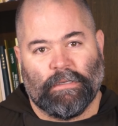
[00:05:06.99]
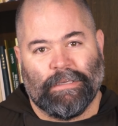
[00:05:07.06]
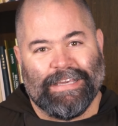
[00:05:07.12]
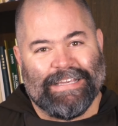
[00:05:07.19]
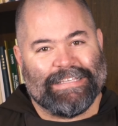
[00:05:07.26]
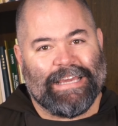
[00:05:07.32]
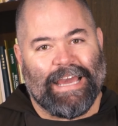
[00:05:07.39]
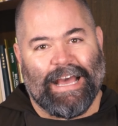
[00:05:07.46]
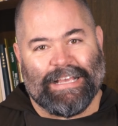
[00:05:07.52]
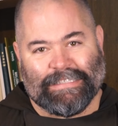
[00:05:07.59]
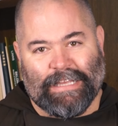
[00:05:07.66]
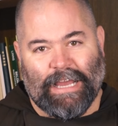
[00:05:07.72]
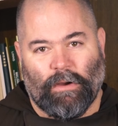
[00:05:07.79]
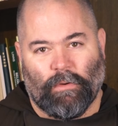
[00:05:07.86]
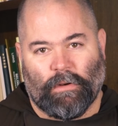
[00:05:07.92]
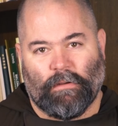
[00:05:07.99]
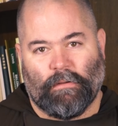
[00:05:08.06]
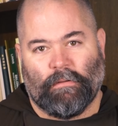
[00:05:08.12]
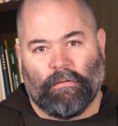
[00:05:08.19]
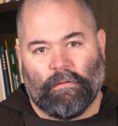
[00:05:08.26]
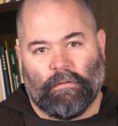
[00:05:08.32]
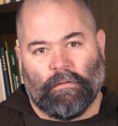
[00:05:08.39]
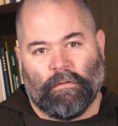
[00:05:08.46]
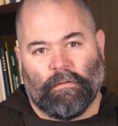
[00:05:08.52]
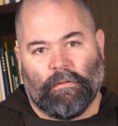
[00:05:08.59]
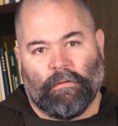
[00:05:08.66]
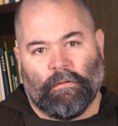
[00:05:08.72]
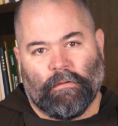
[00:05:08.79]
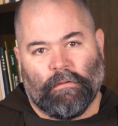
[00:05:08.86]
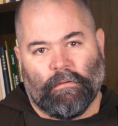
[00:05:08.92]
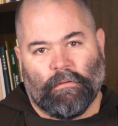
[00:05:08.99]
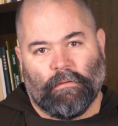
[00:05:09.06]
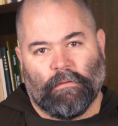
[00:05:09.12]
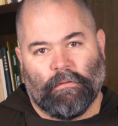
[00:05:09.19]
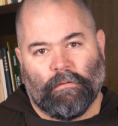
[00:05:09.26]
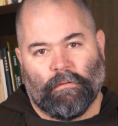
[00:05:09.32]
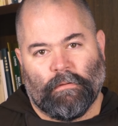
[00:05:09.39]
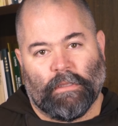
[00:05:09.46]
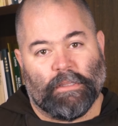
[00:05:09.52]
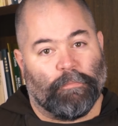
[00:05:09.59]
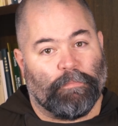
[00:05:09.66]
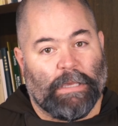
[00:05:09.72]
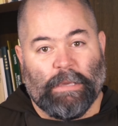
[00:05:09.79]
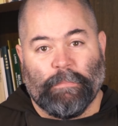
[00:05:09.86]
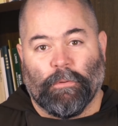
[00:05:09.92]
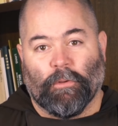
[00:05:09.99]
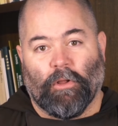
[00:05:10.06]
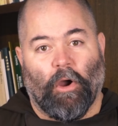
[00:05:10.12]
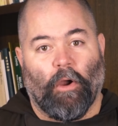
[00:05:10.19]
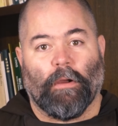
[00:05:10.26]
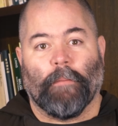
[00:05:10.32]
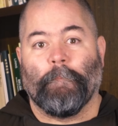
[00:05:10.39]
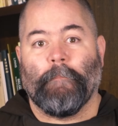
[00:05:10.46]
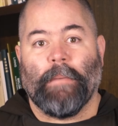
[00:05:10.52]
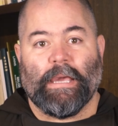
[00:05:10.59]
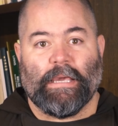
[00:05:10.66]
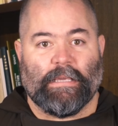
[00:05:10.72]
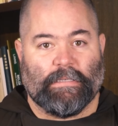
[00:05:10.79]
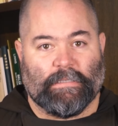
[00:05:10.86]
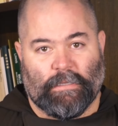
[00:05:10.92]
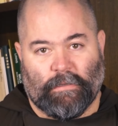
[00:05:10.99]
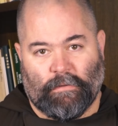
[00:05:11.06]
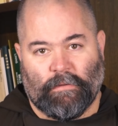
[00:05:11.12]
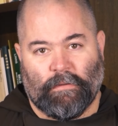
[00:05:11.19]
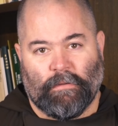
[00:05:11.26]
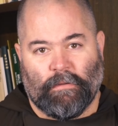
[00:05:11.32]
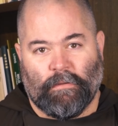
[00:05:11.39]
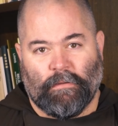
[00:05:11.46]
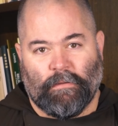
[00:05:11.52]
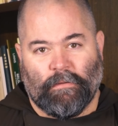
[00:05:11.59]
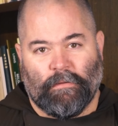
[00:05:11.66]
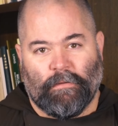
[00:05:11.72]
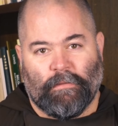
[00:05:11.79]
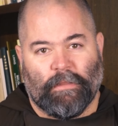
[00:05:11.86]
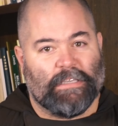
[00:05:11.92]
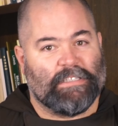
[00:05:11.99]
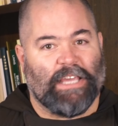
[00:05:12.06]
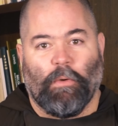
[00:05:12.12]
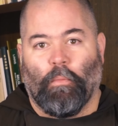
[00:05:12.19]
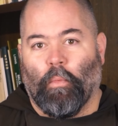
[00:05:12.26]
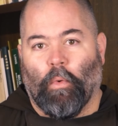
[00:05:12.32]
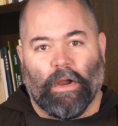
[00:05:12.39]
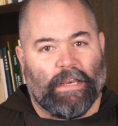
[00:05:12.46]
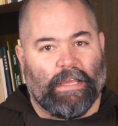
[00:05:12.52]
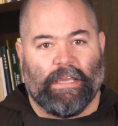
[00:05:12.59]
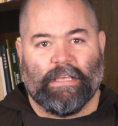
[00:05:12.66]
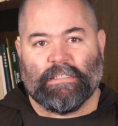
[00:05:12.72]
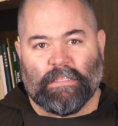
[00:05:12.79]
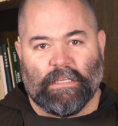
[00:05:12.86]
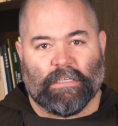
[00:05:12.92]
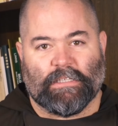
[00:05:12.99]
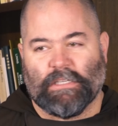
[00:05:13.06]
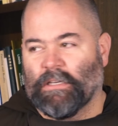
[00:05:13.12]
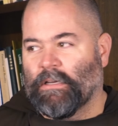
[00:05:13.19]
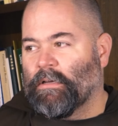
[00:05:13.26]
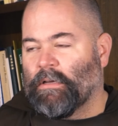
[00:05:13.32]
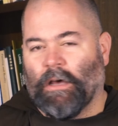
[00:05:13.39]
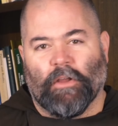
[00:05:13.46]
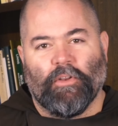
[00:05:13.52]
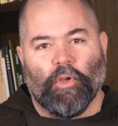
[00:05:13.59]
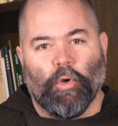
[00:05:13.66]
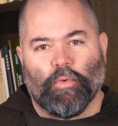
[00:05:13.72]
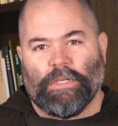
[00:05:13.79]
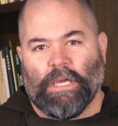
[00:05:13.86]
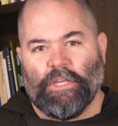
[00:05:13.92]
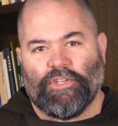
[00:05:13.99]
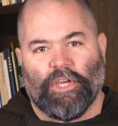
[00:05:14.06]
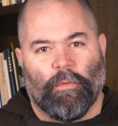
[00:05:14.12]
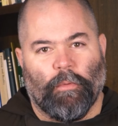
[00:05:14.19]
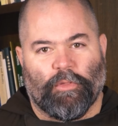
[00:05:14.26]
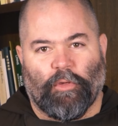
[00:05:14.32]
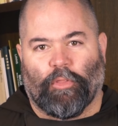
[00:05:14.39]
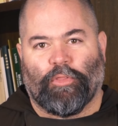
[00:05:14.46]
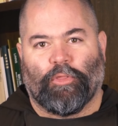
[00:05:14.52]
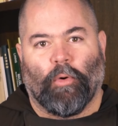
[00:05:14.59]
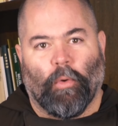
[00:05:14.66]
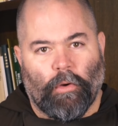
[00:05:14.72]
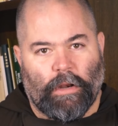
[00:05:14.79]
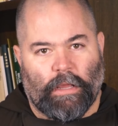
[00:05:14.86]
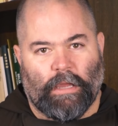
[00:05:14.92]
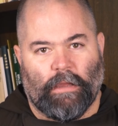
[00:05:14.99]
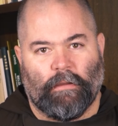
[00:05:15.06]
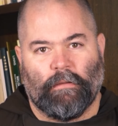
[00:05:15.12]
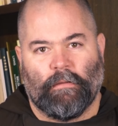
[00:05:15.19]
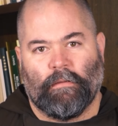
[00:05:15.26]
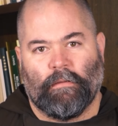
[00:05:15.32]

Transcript: He's cast out. And the people are amazed. They say, what is this? A new teaching with authority.